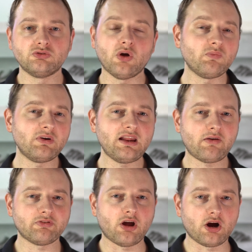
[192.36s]
don't really
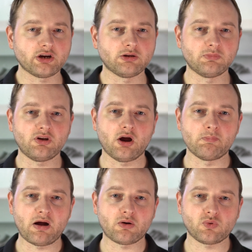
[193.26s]
have an argument
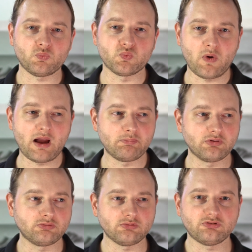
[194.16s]
about why
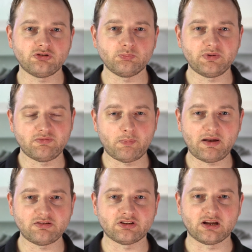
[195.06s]
Bluetooth should be
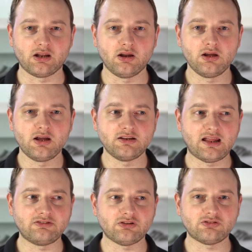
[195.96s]
replacing it.
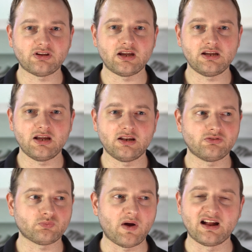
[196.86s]
They just say
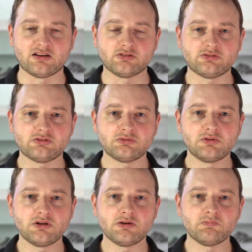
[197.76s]
it's wireless.
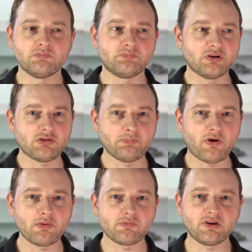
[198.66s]
But the
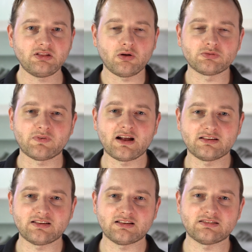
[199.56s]
problem with those
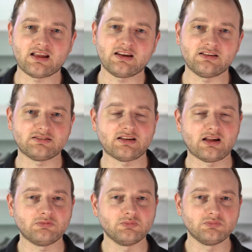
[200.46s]
wireless headsets is
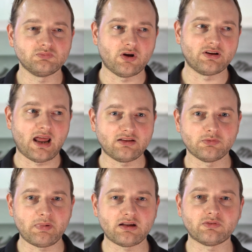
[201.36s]
that, well, it has a
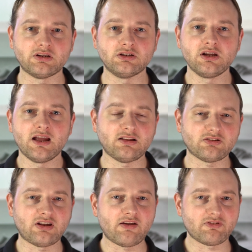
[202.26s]
battery, it
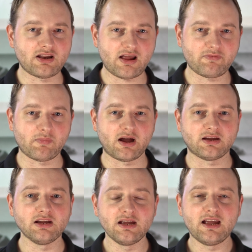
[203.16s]
doesn't have a lav
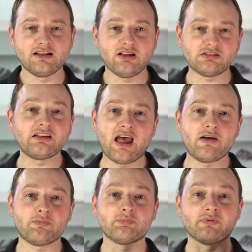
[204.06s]
mic, it doesn't
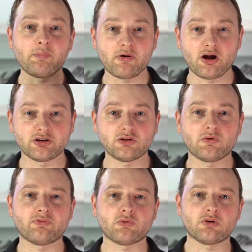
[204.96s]
have proper audio
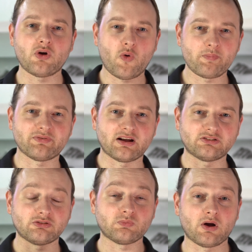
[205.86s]
for a lower price
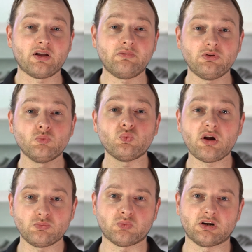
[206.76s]
as well if you
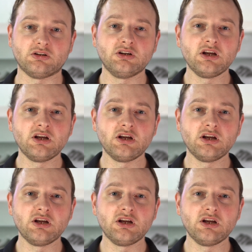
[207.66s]
want one.